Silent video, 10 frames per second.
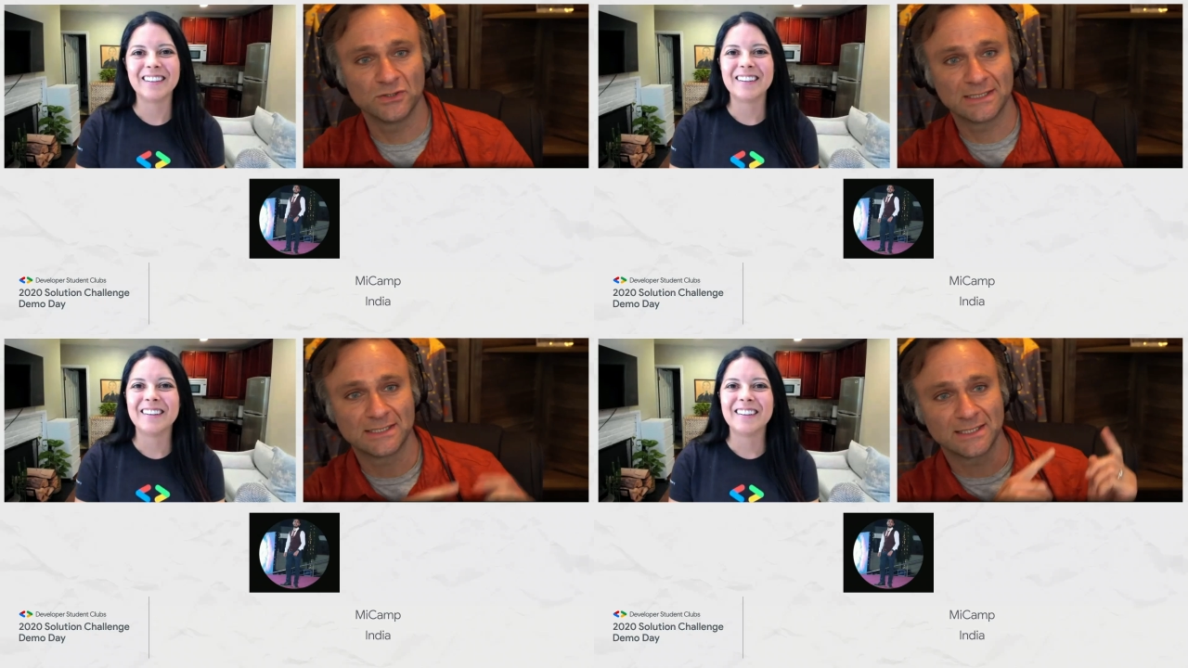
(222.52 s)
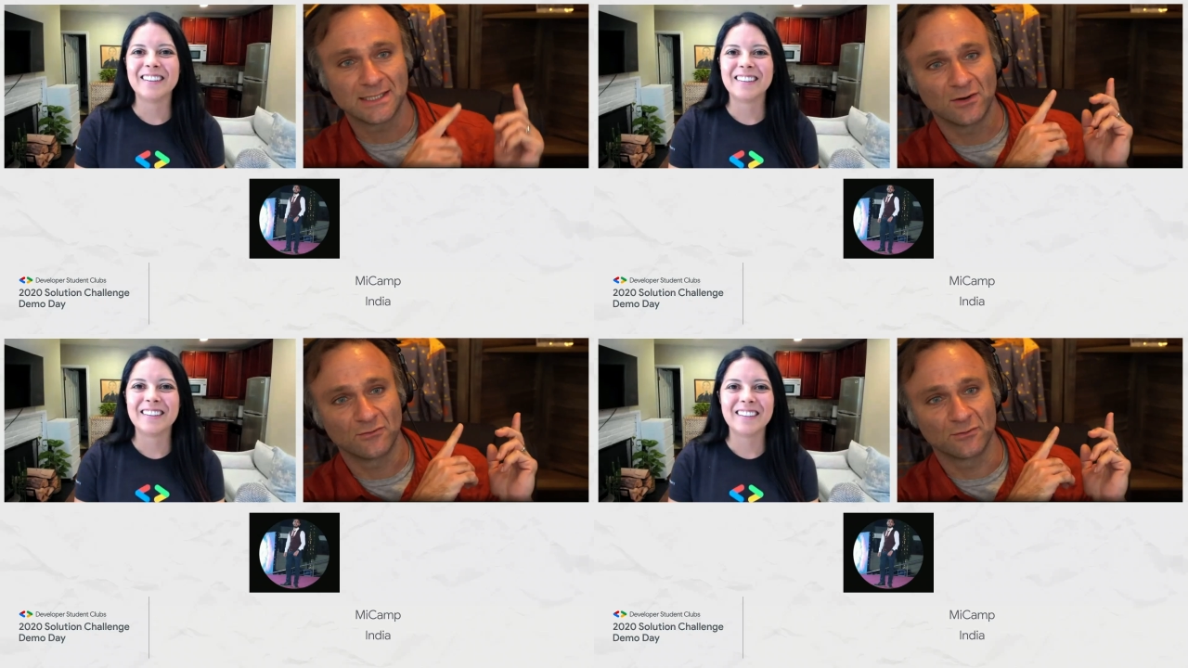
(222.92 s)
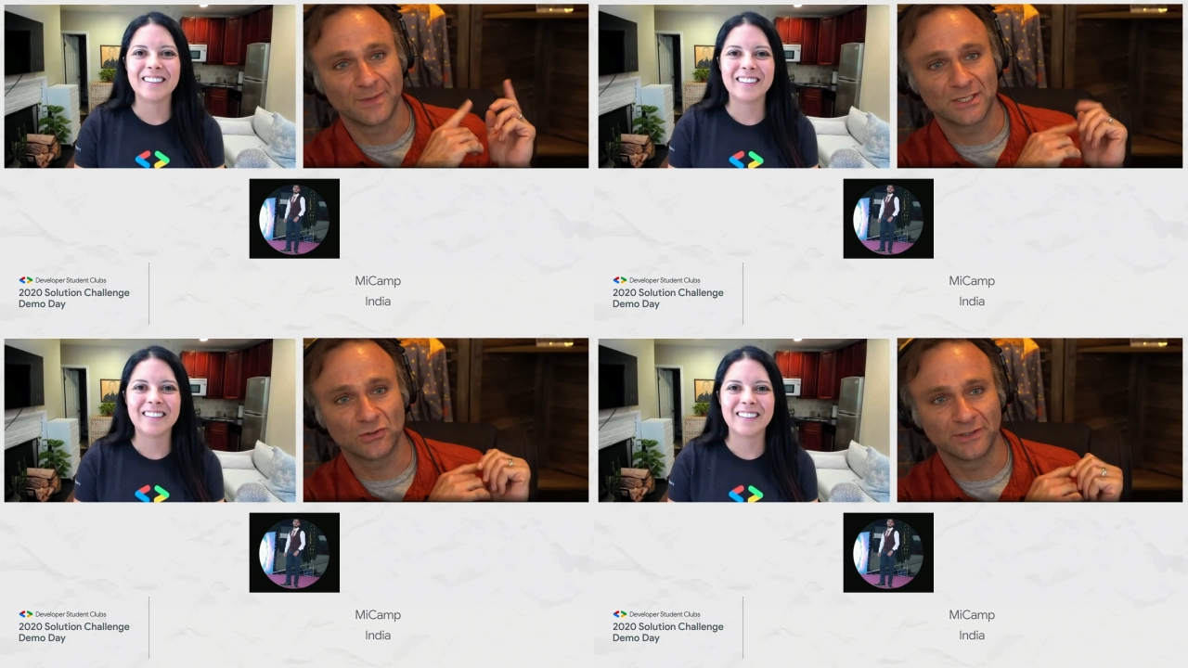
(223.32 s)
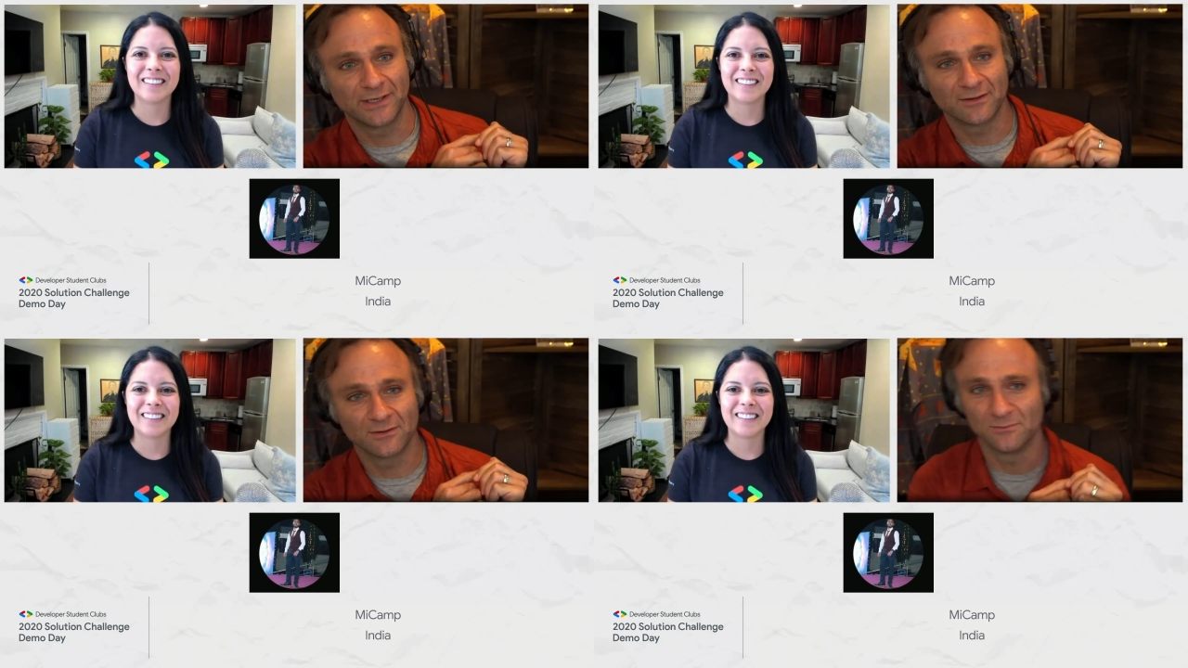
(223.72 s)
Speaker 1: you can see over my shoulder
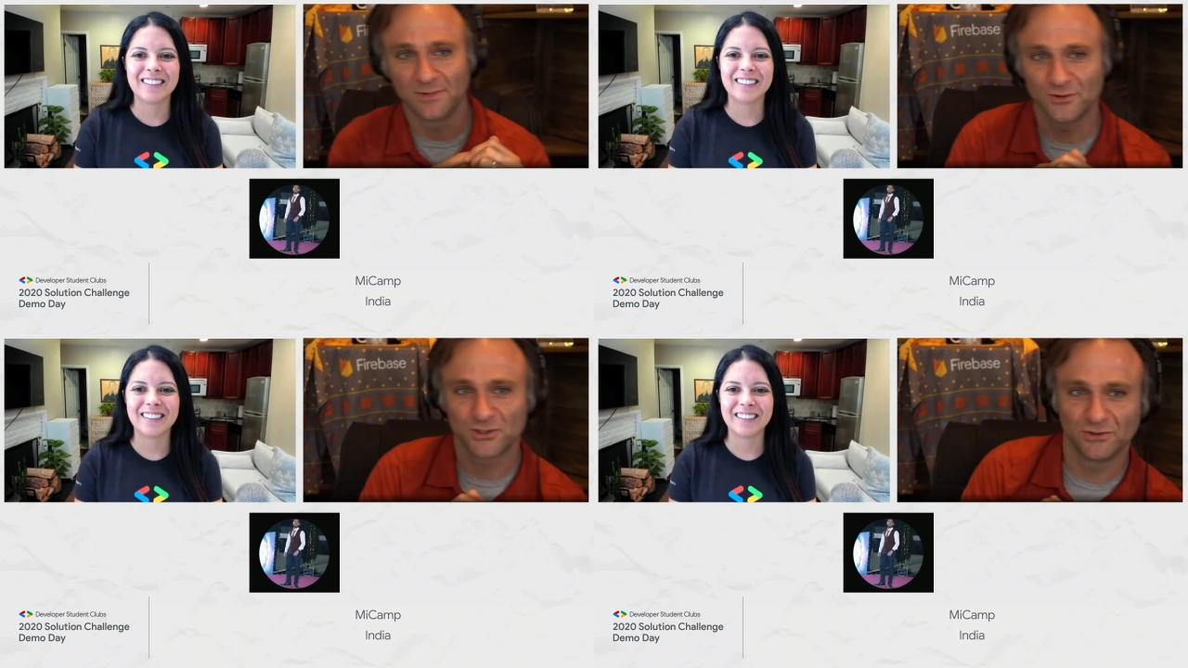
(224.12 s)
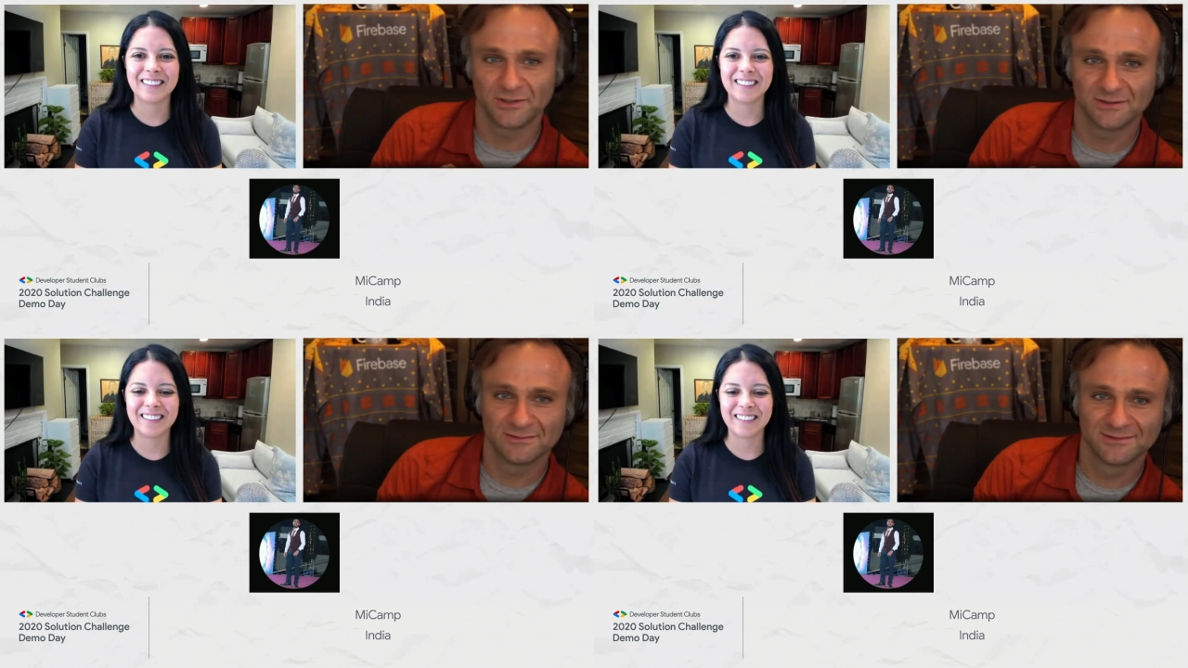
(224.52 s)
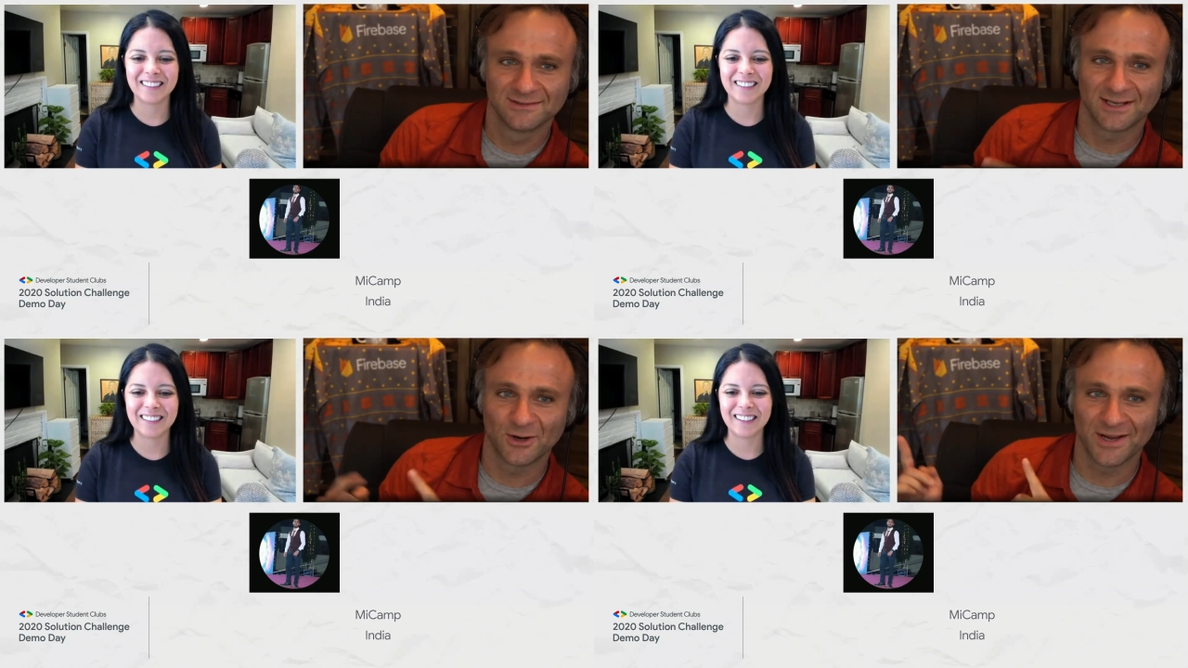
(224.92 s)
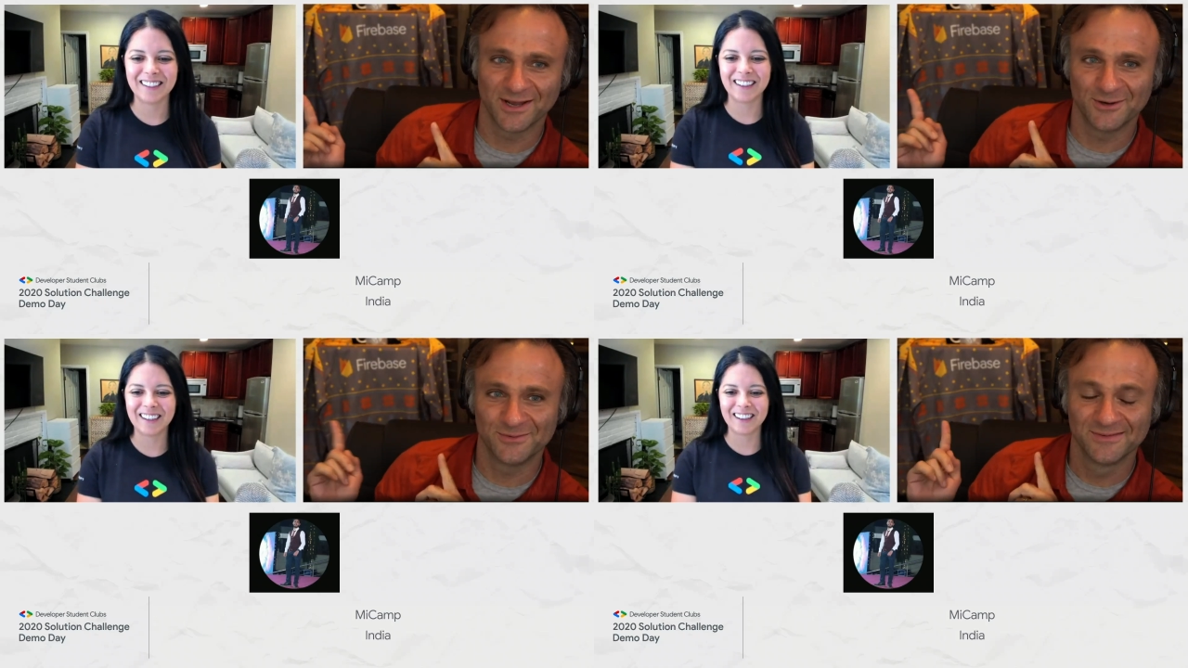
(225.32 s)
here. Oh, other shoulder. There we
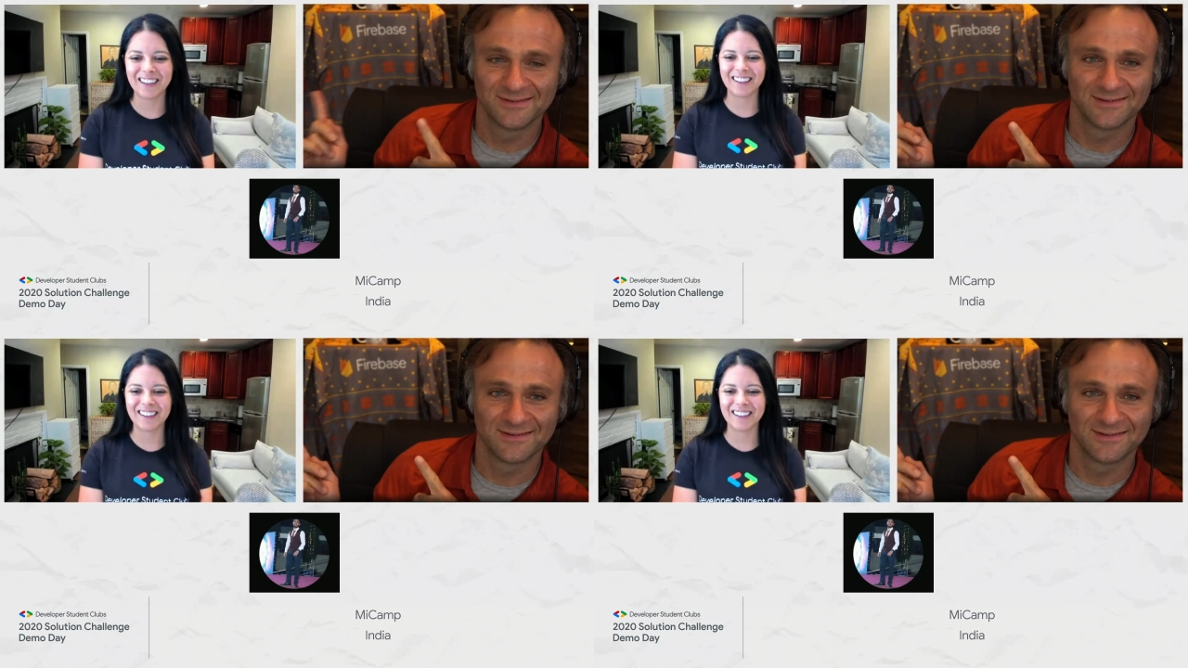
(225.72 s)
go.